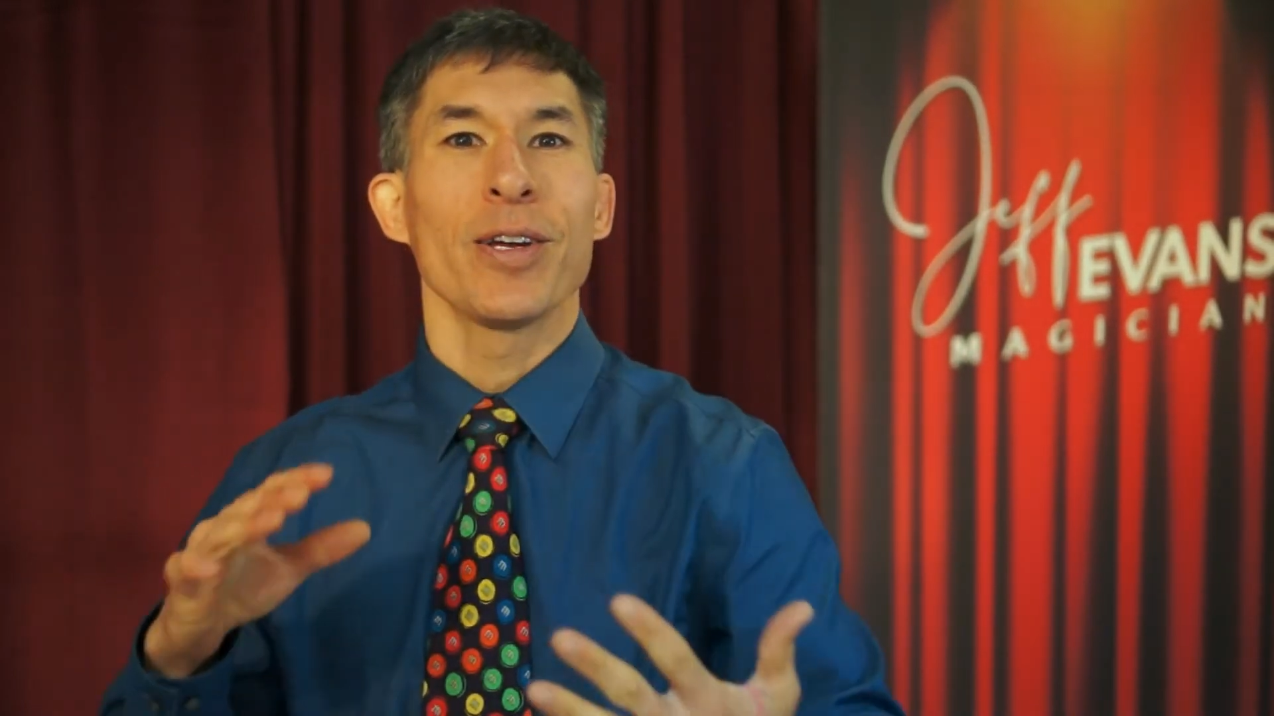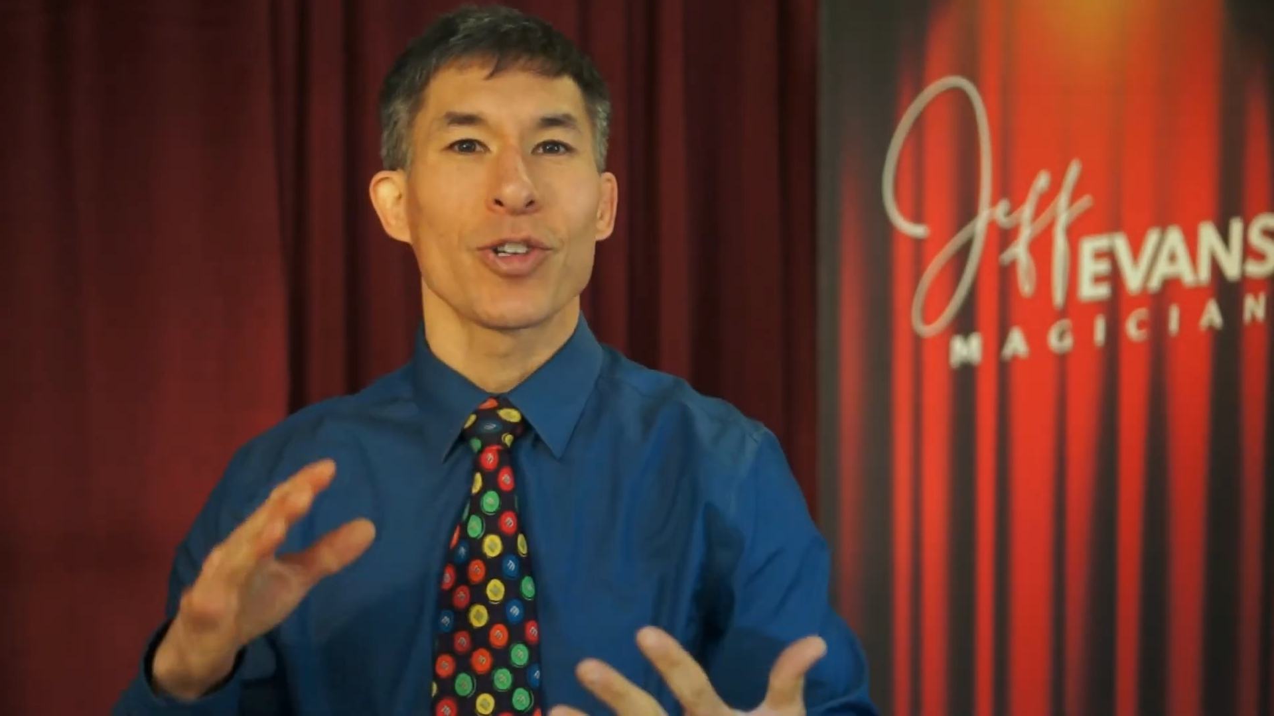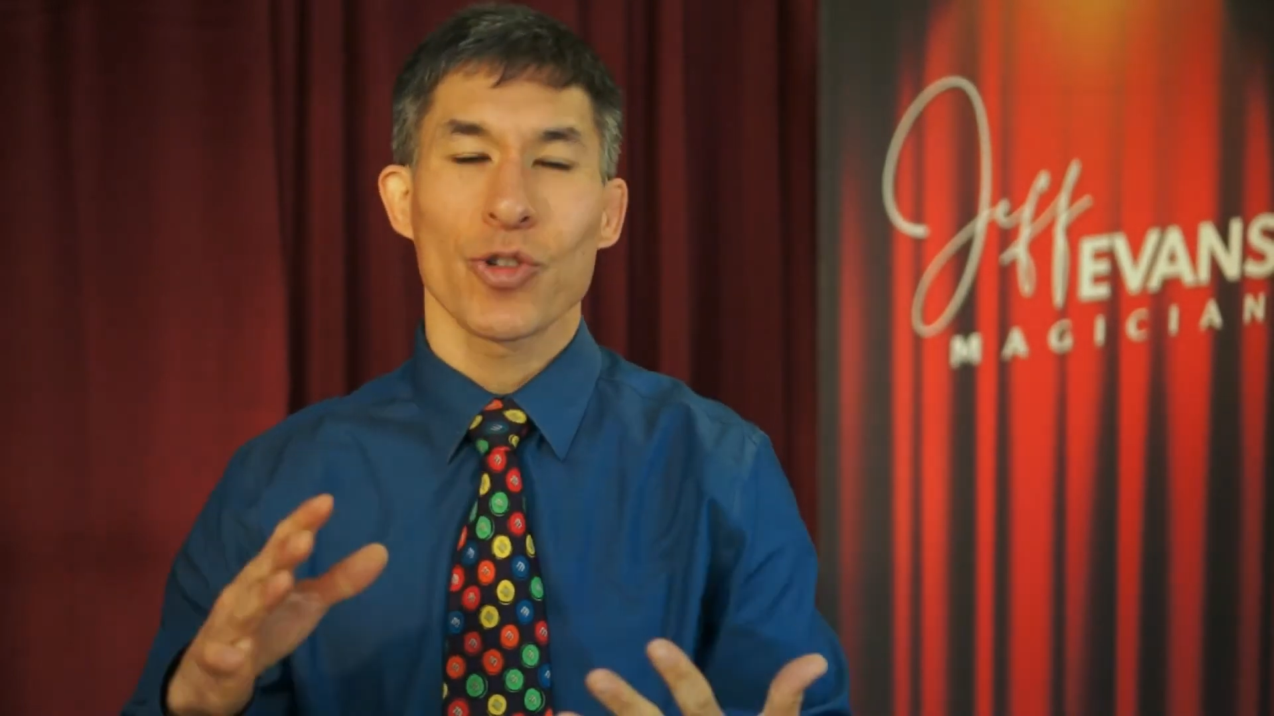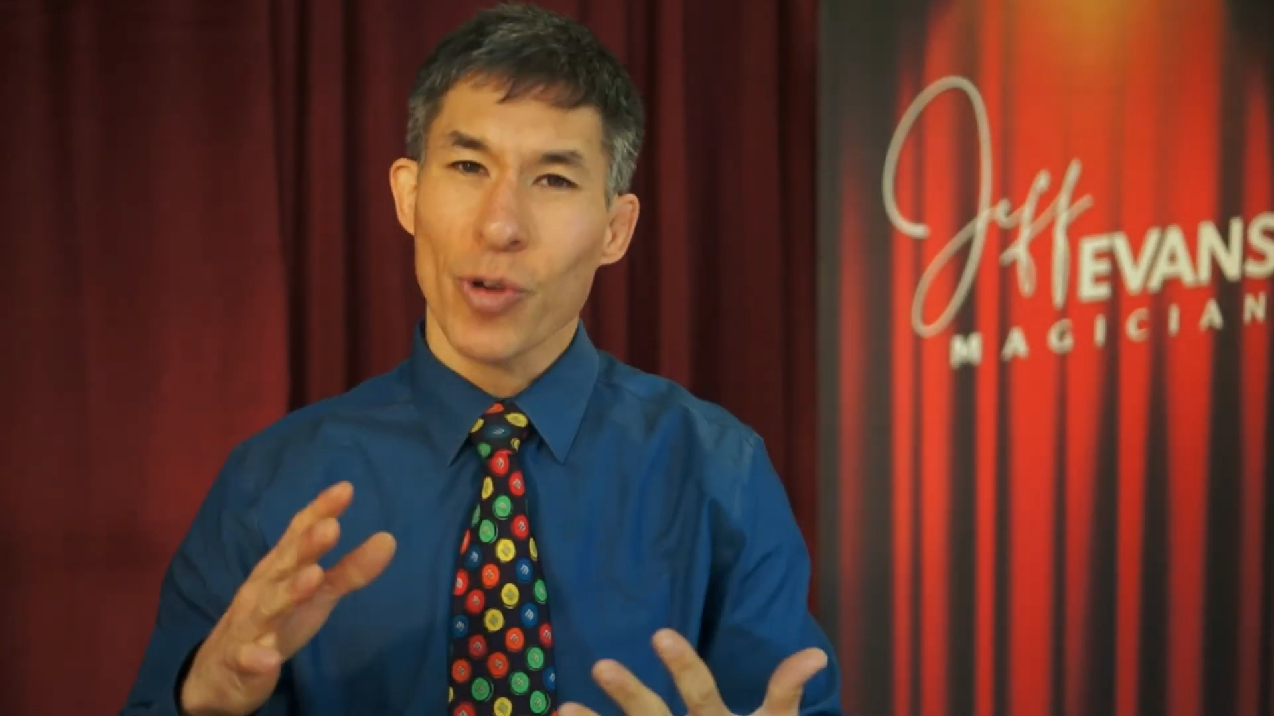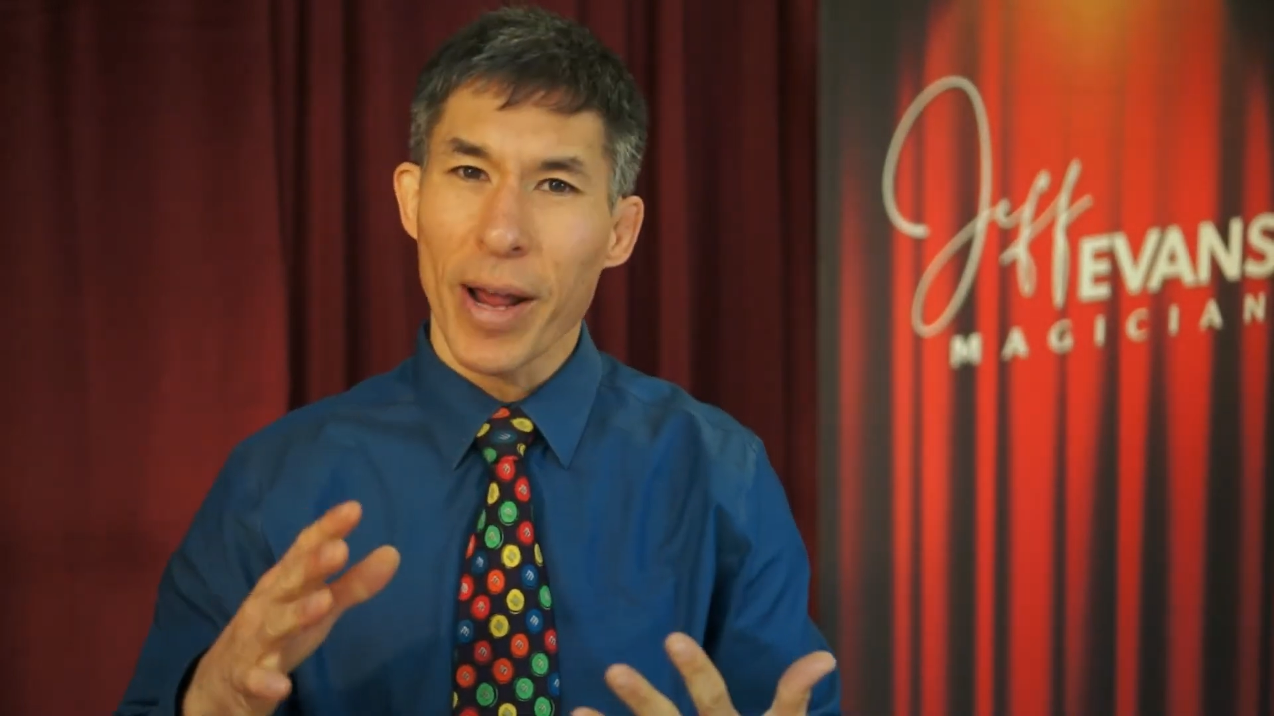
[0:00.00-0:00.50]

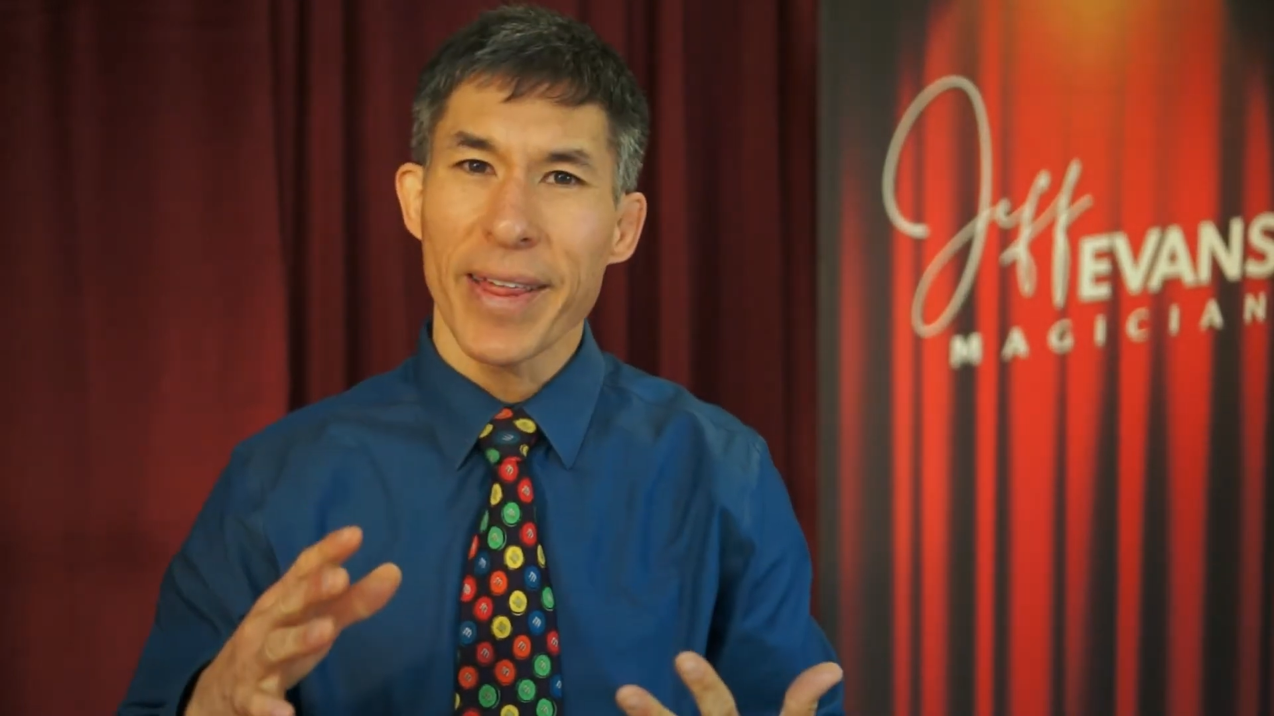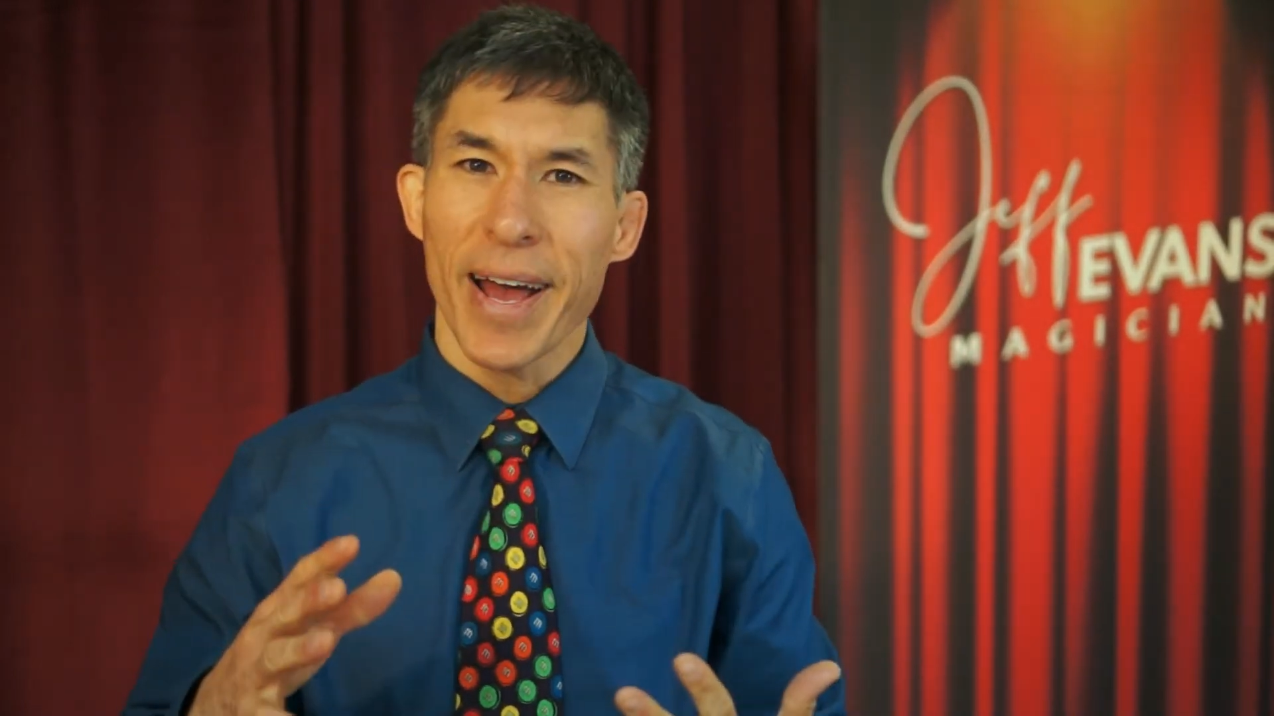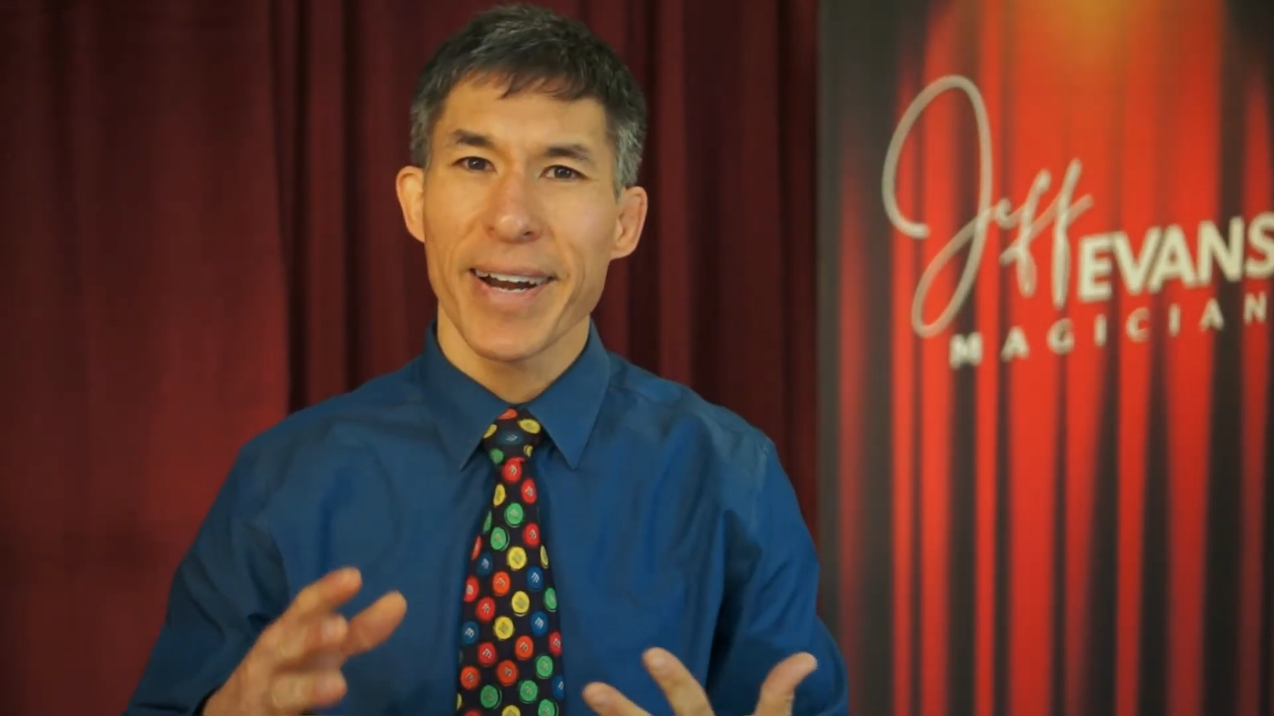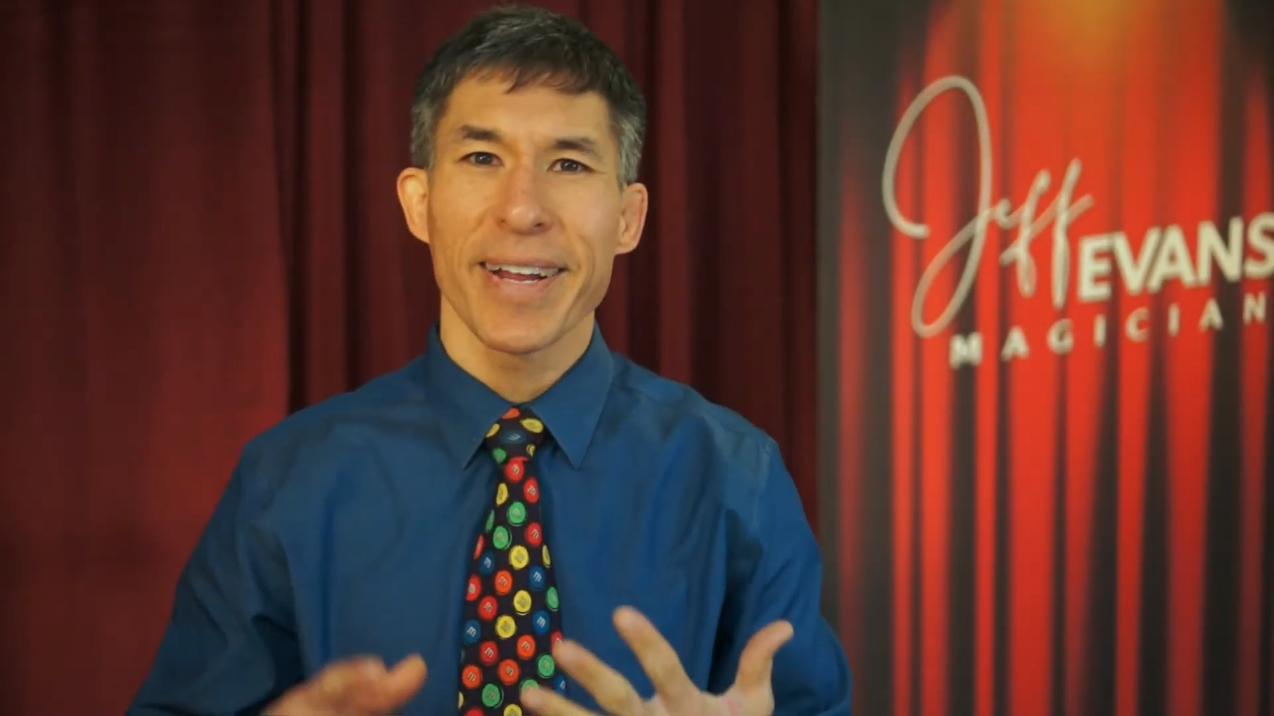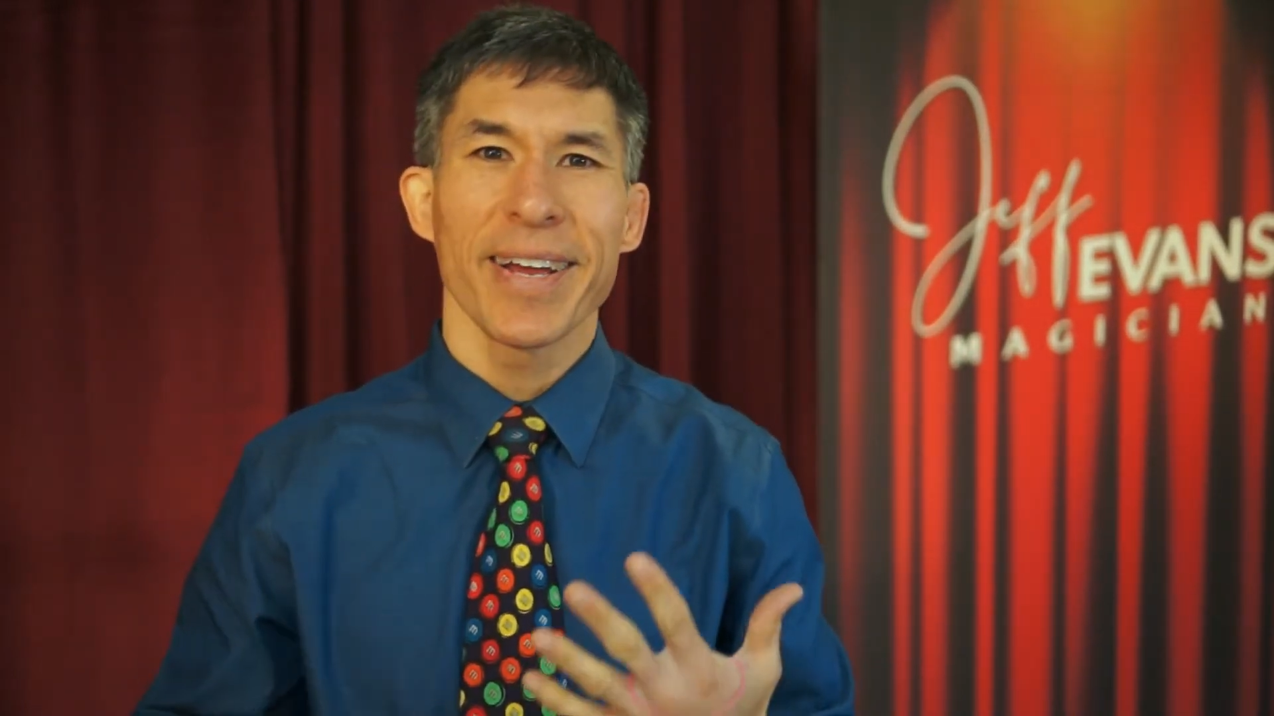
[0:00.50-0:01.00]
Try that.